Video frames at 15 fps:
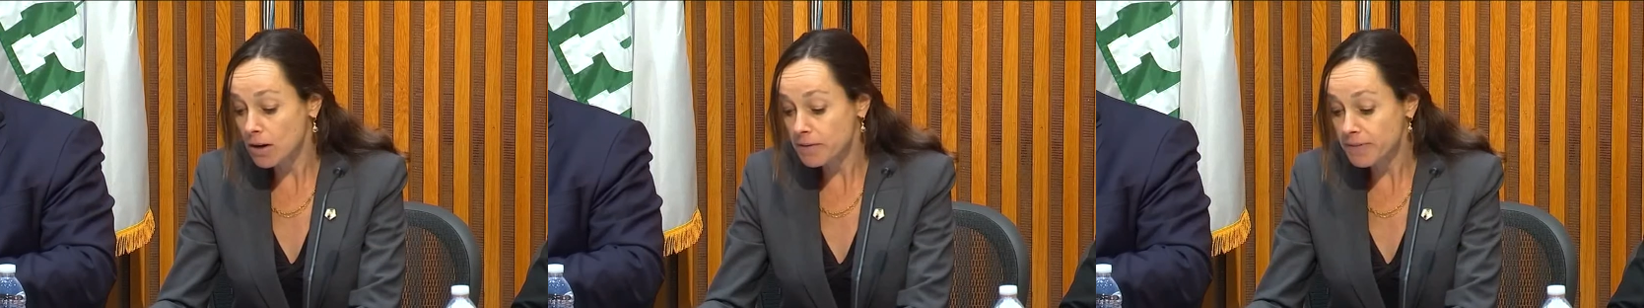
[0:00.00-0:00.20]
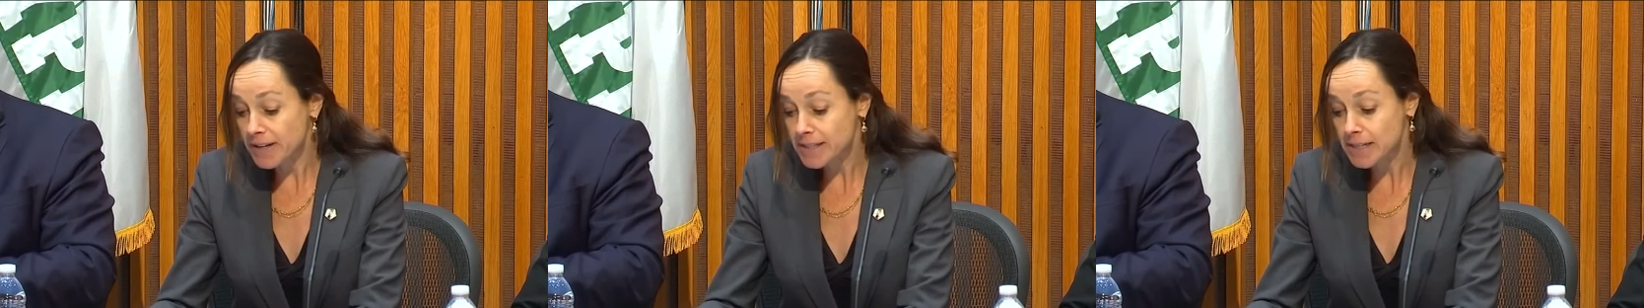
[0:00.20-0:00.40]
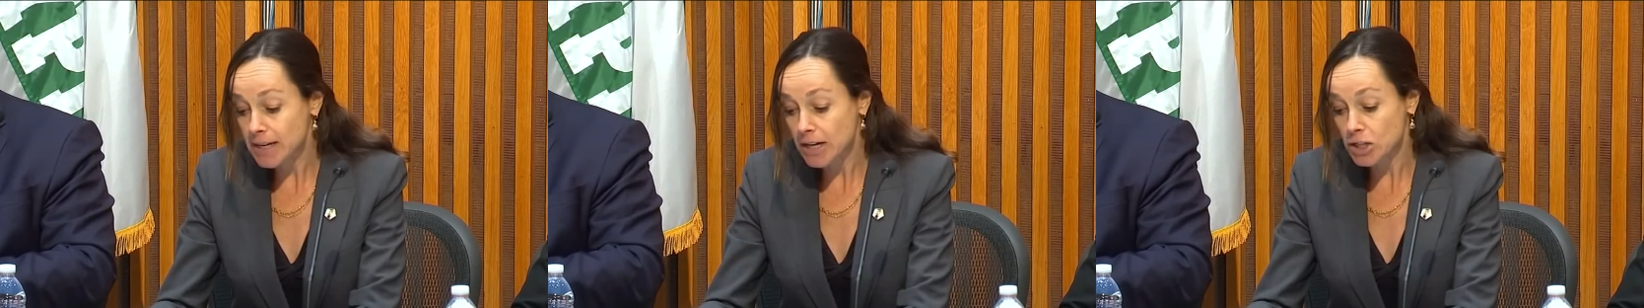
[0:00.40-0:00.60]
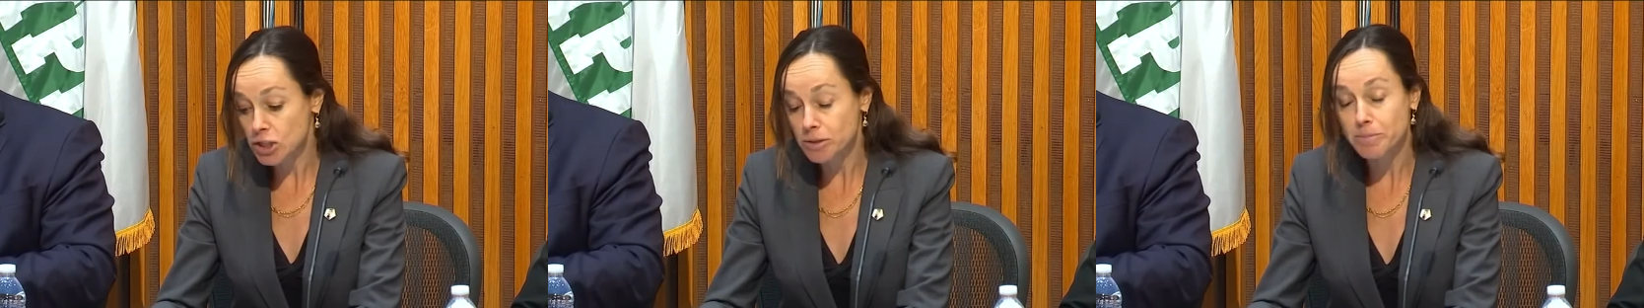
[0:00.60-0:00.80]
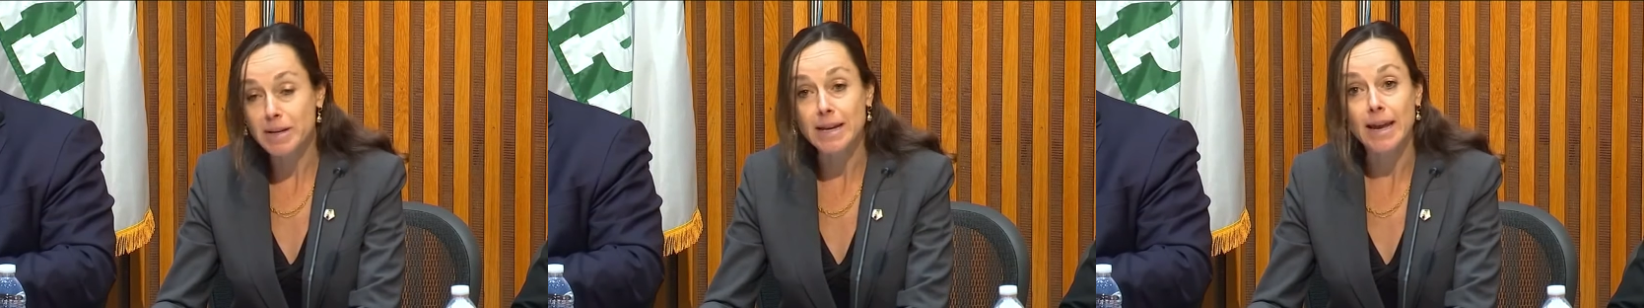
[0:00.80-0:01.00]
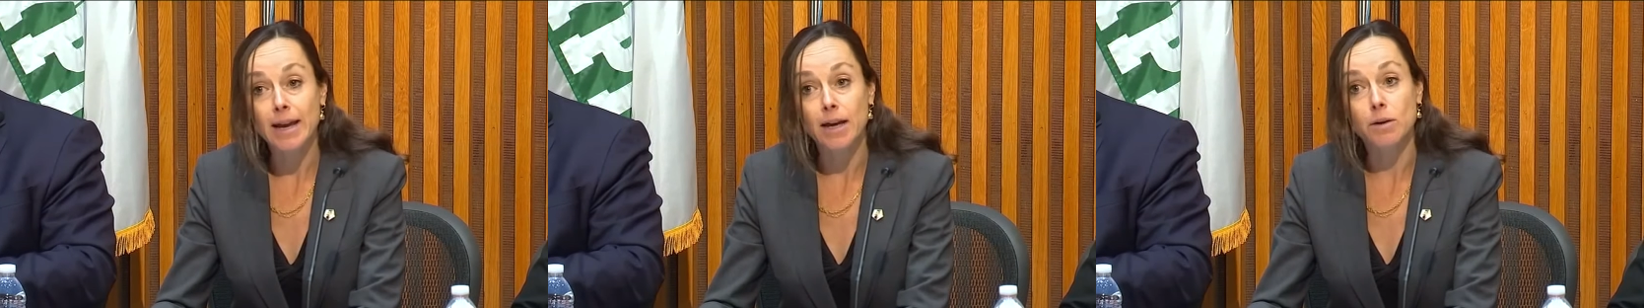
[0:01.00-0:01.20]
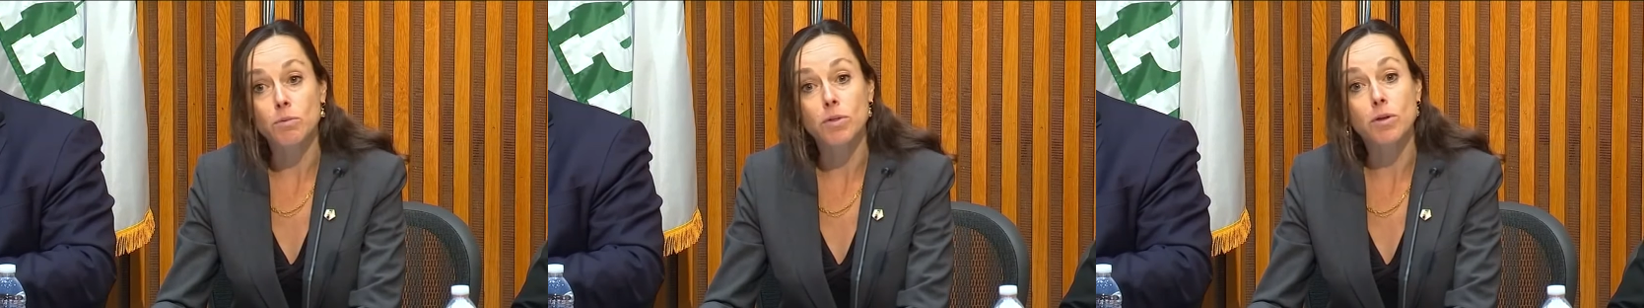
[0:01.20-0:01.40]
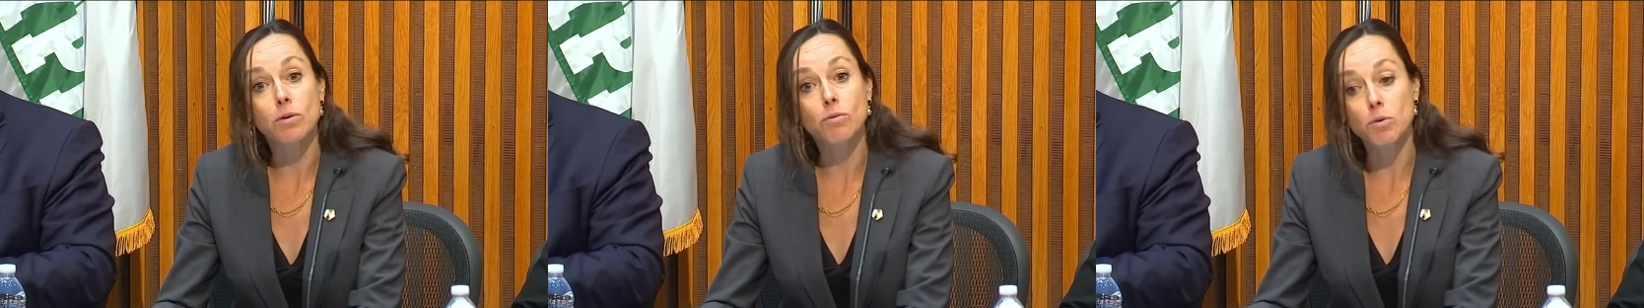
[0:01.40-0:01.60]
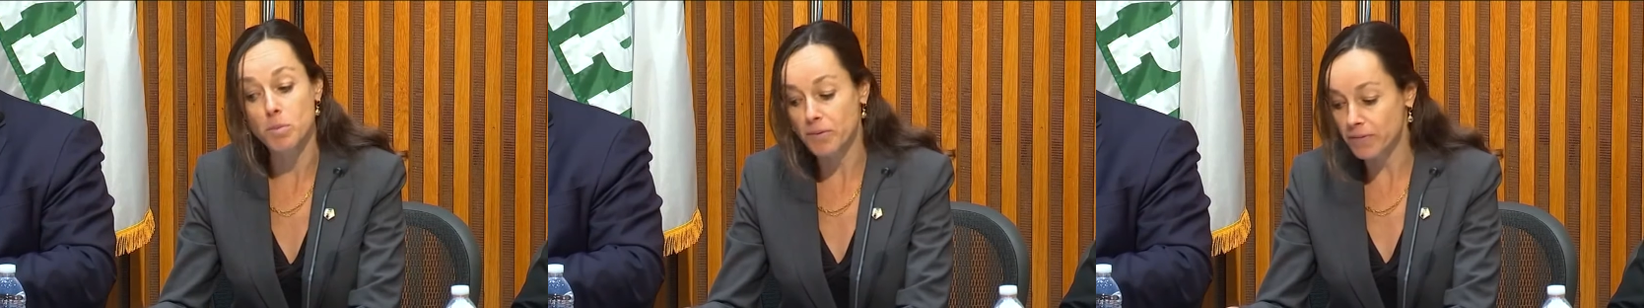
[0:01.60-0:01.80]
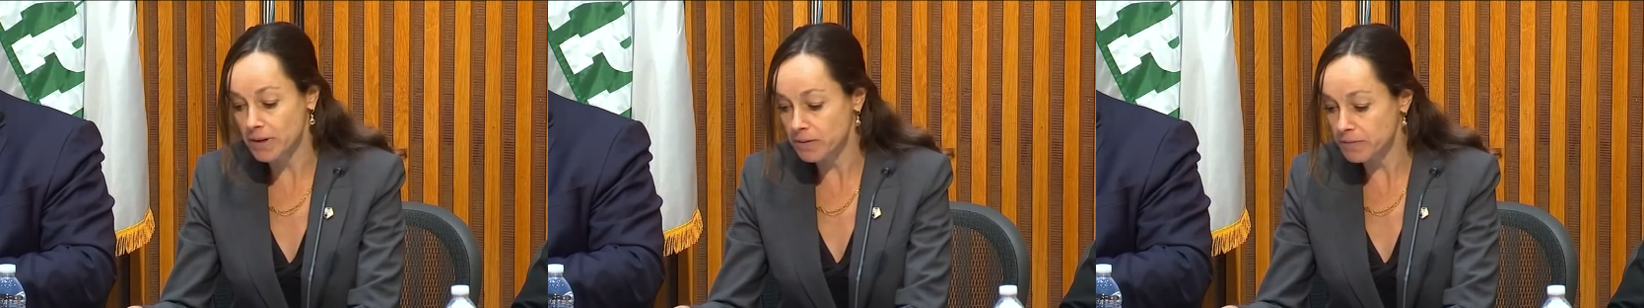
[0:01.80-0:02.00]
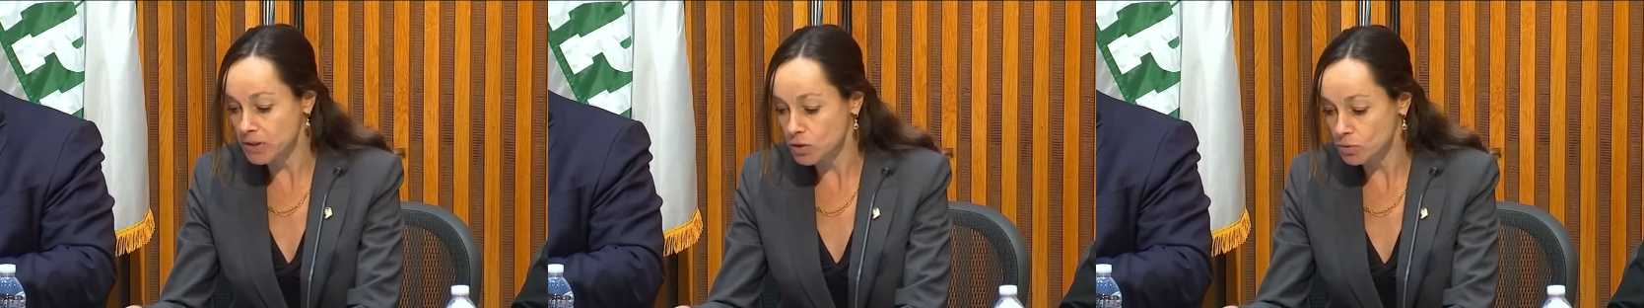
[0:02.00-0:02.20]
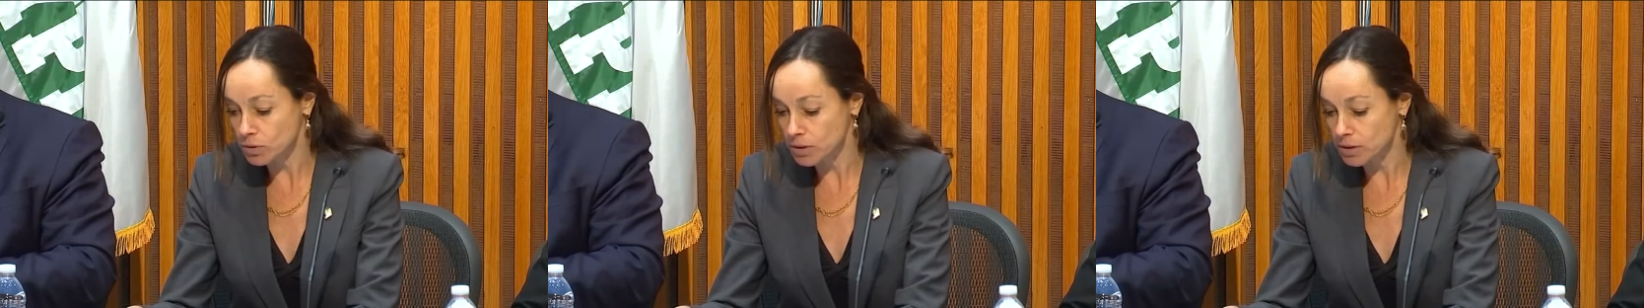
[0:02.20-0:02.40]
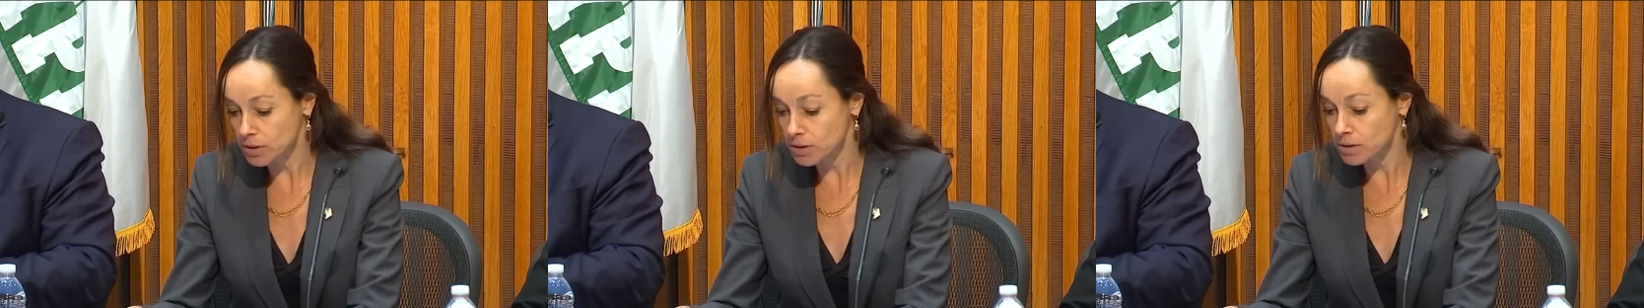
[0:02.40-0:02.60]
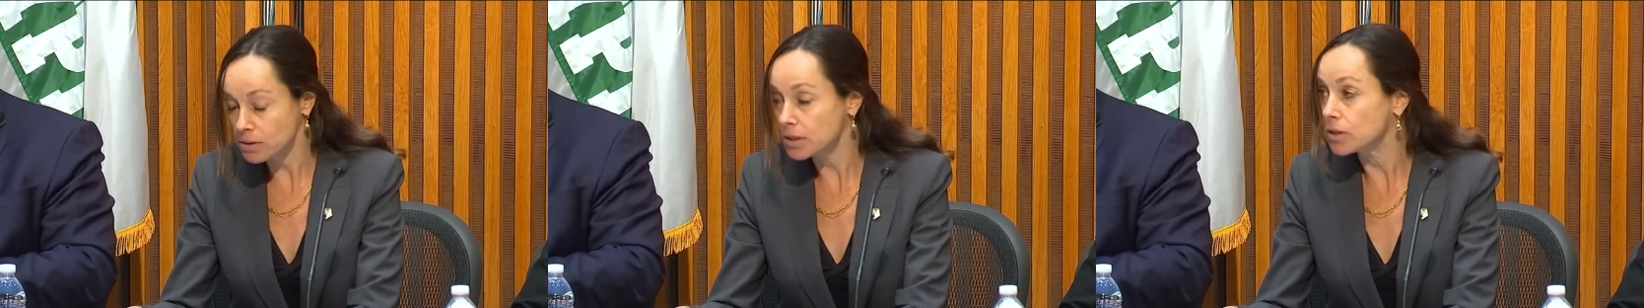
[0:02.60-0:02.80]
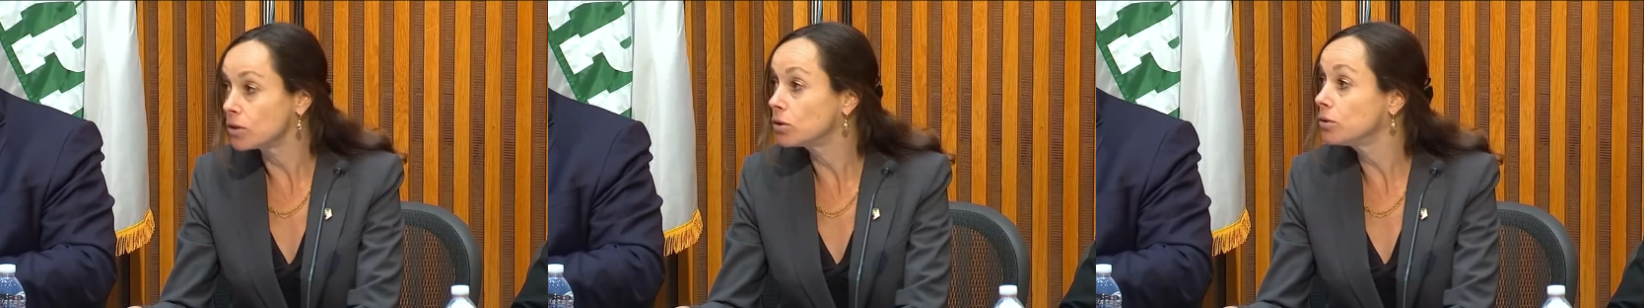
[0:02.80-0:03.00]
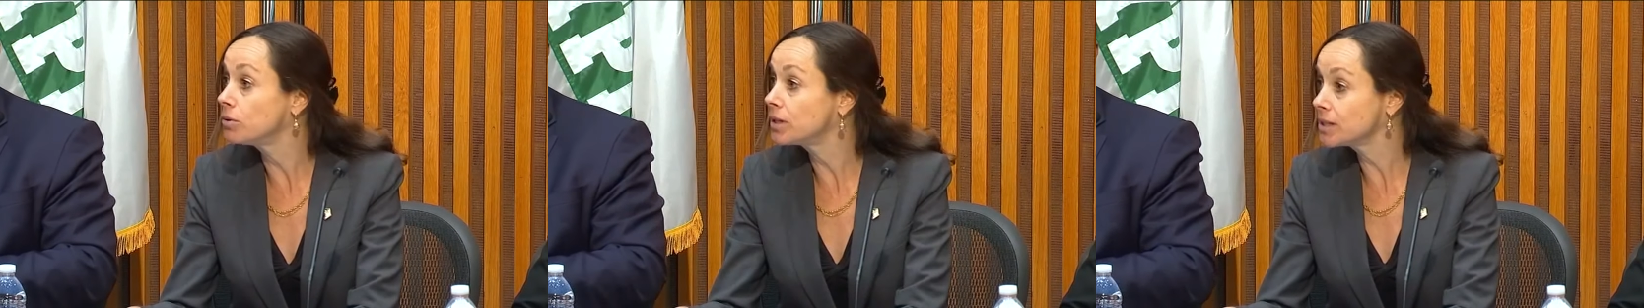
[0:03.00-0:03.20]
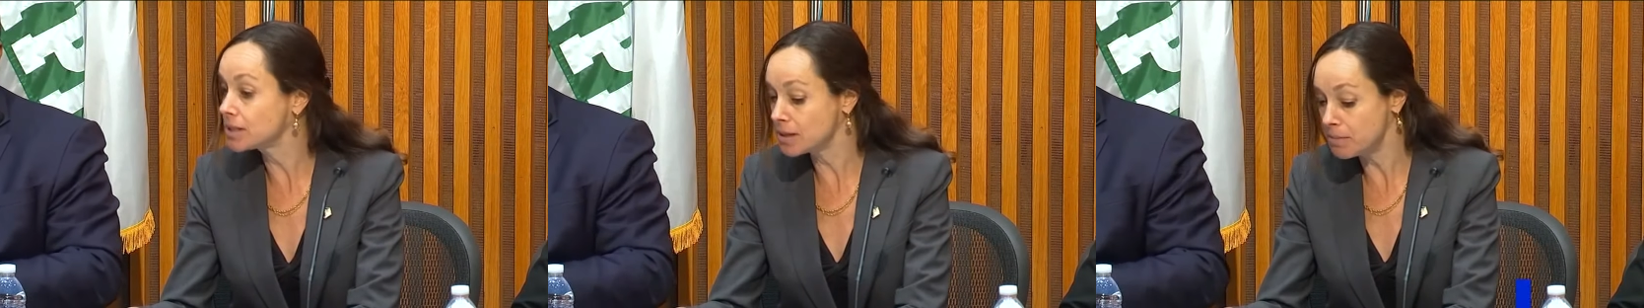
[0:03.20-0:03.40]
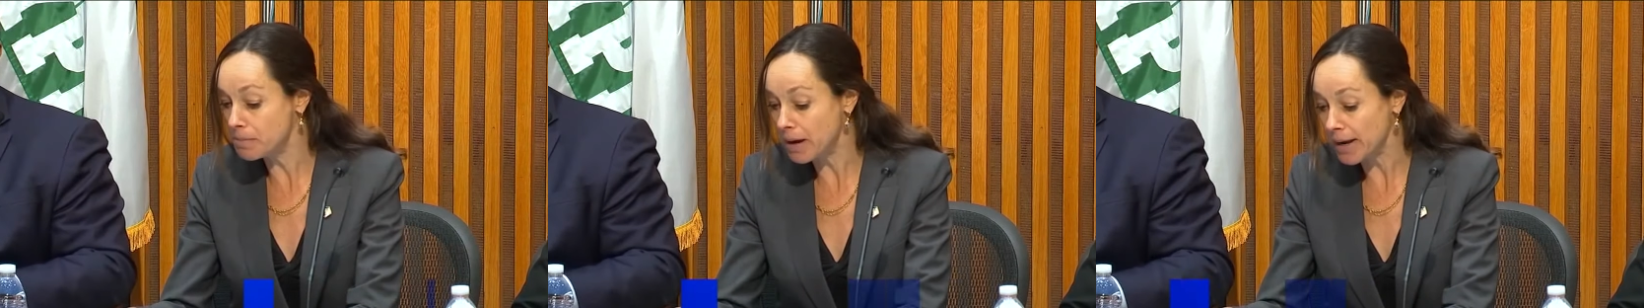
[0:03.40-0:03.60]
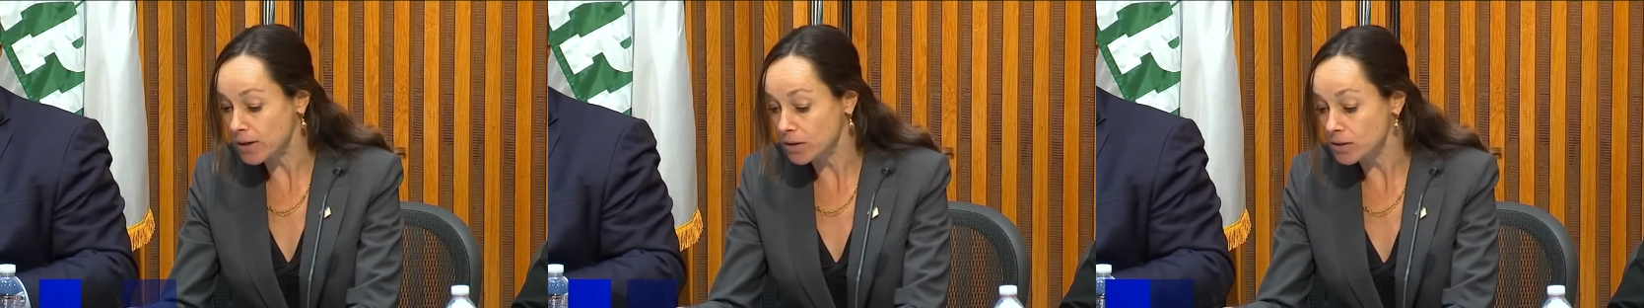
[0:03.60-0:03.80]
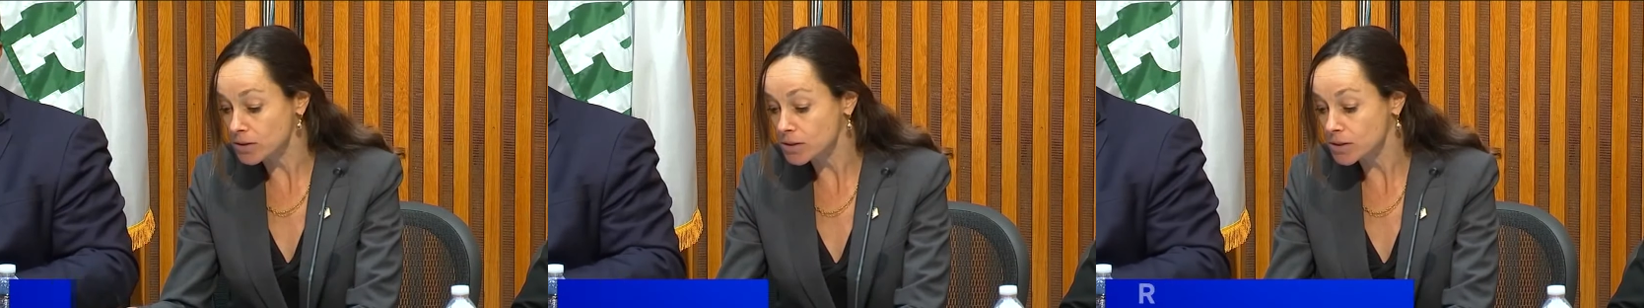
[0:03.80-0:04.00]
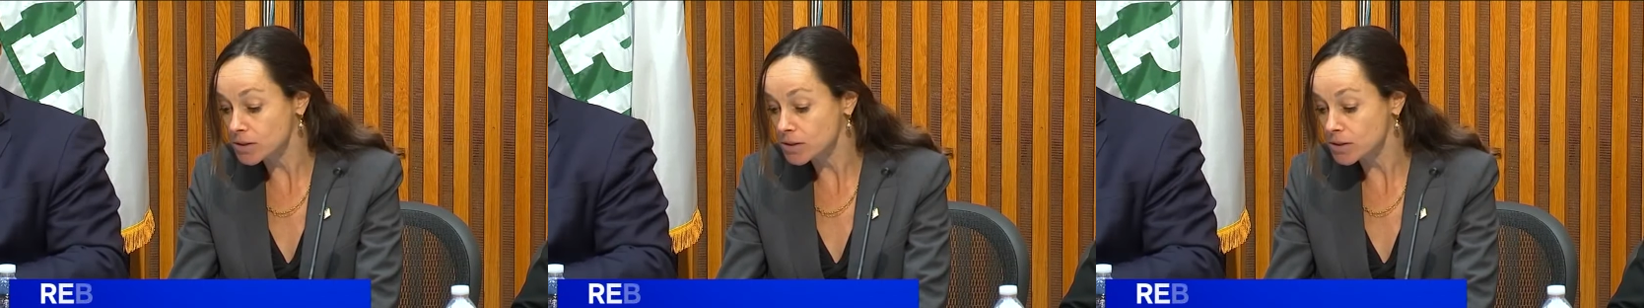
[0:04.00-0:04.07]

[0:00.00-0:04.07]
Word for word: Our investigation began with a group of individuals, including some minors,